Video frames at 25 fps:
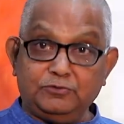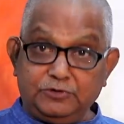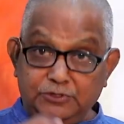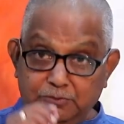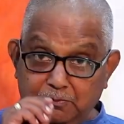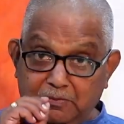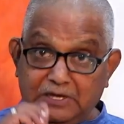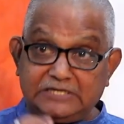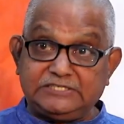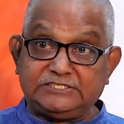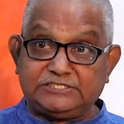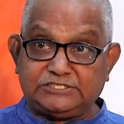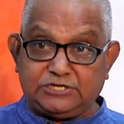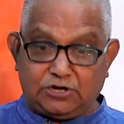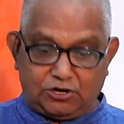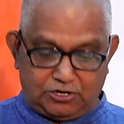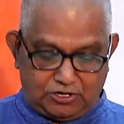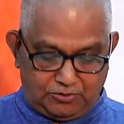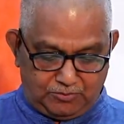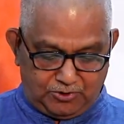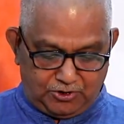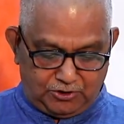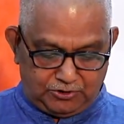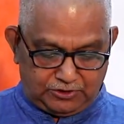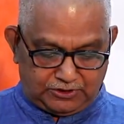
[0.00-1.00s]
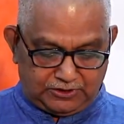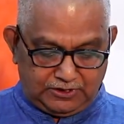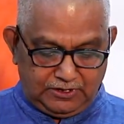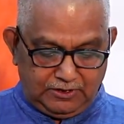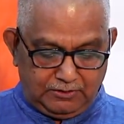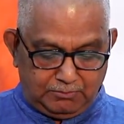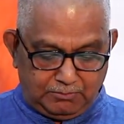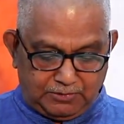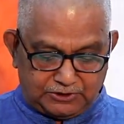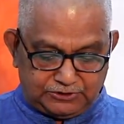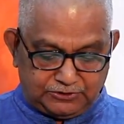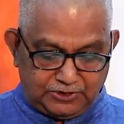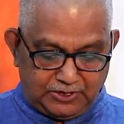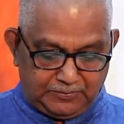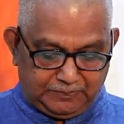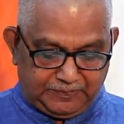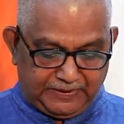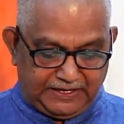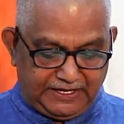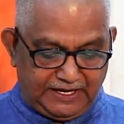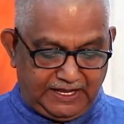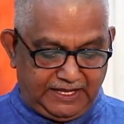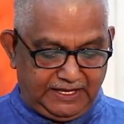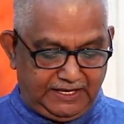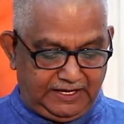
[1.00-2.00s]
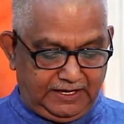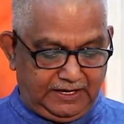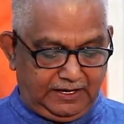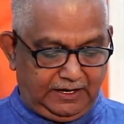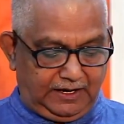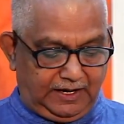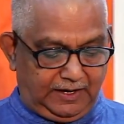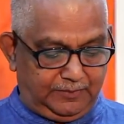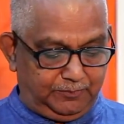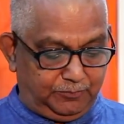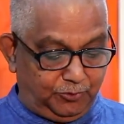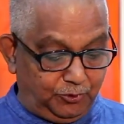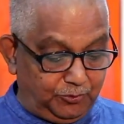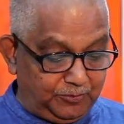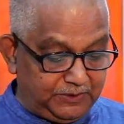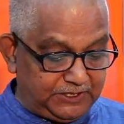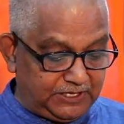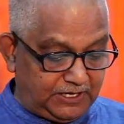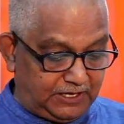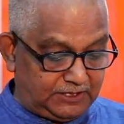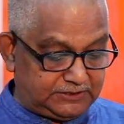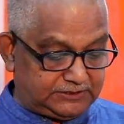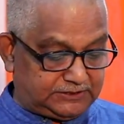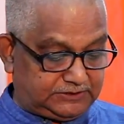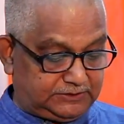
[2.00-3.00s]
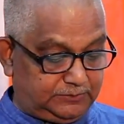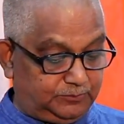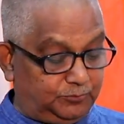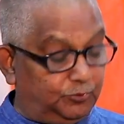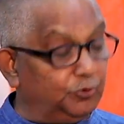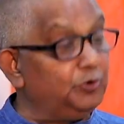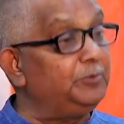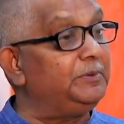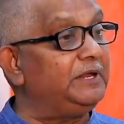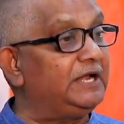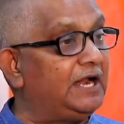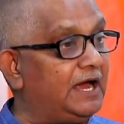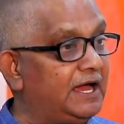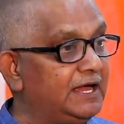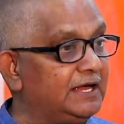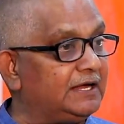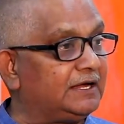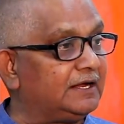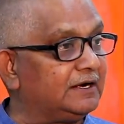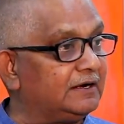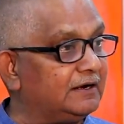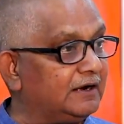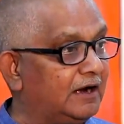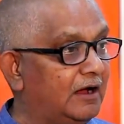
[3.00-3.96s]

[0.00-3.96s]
must talk about Madura Pillai and Bhuminayak and